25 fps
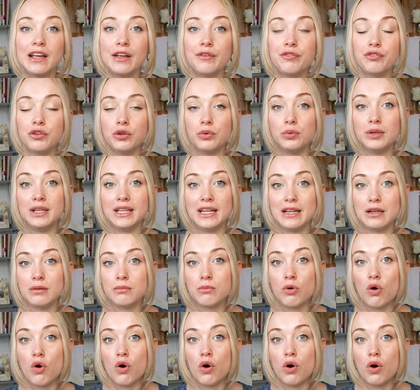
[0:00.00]
if you lean
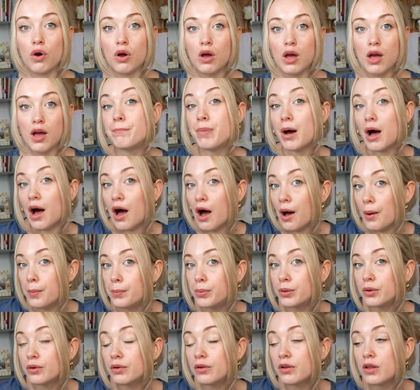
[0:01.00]
more
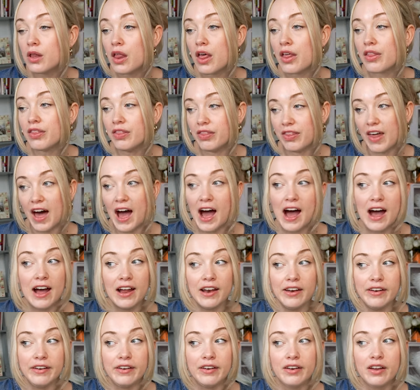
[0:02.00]
purple
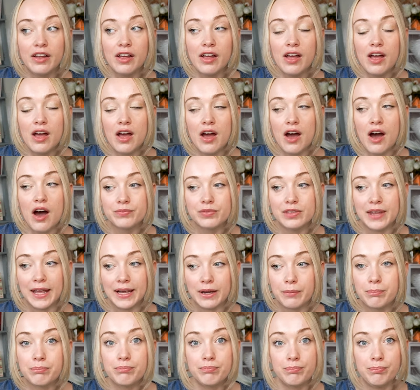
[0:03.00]
than like
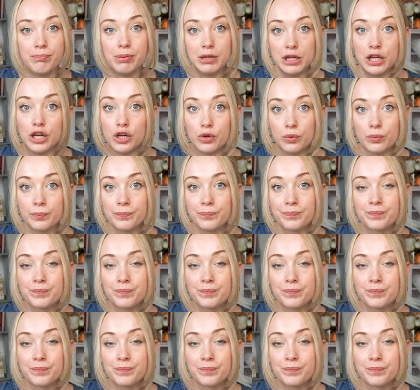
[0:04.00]
blue.